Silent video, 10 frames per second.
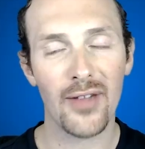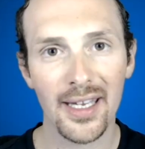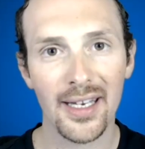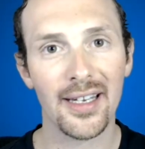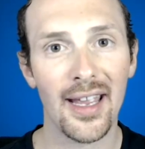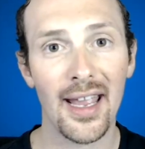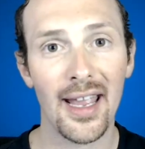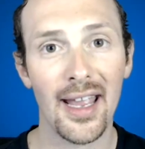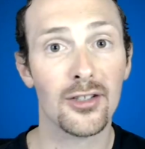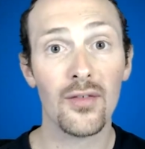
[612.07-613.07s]

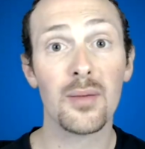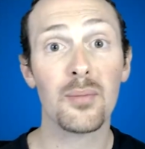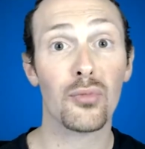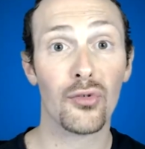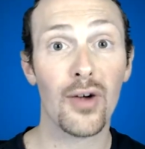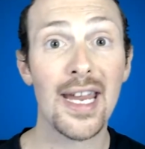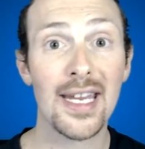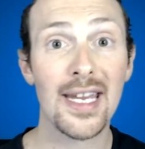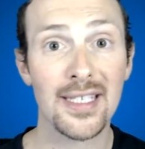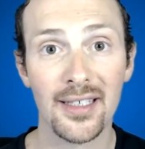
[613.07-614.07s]
beginning. And you have
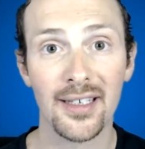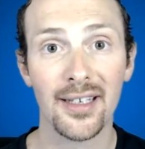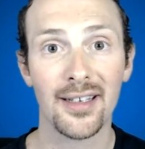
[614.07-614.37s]
embraced